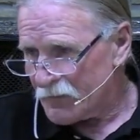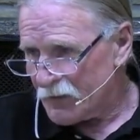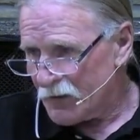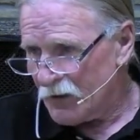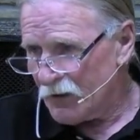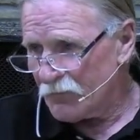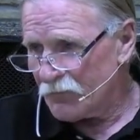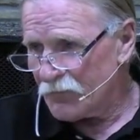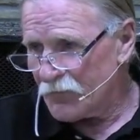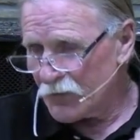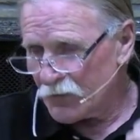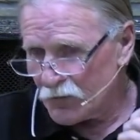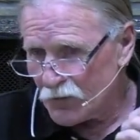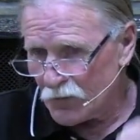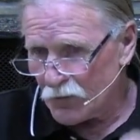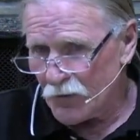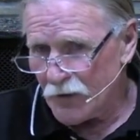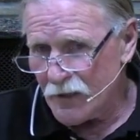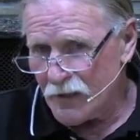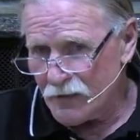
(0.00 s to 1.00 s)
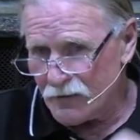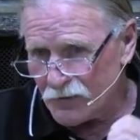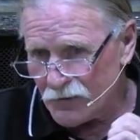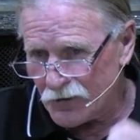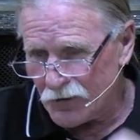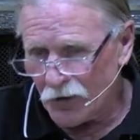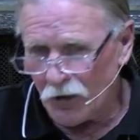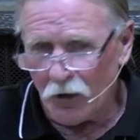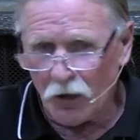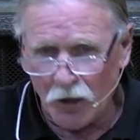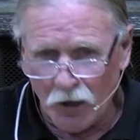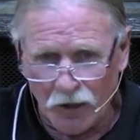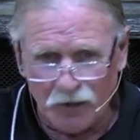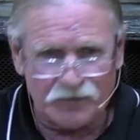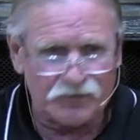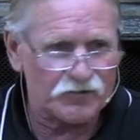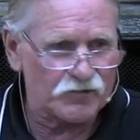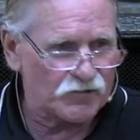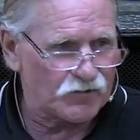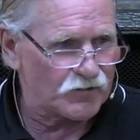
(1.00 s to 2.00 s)
of the great
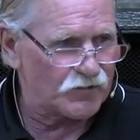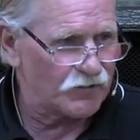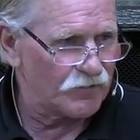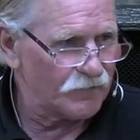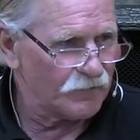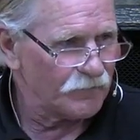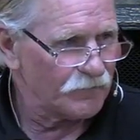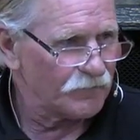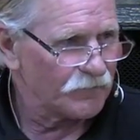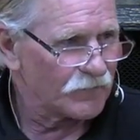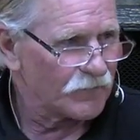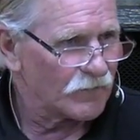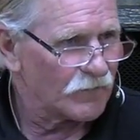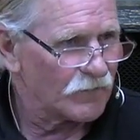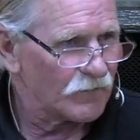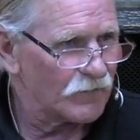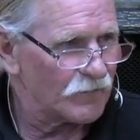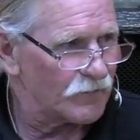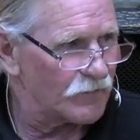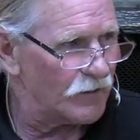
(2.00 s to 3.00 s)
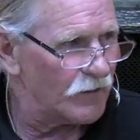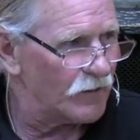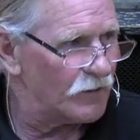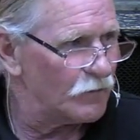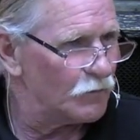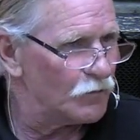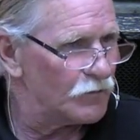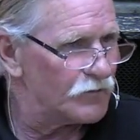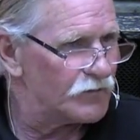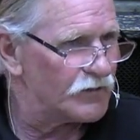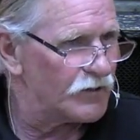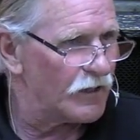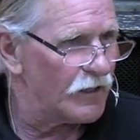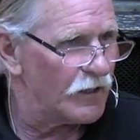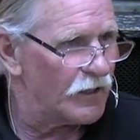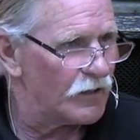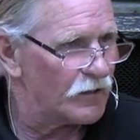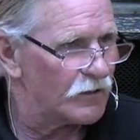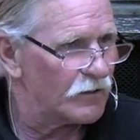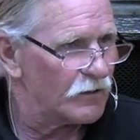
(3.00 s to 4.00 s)
cost that it would
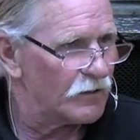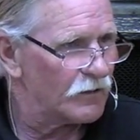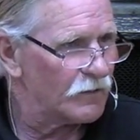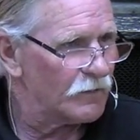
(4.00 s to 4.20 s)
take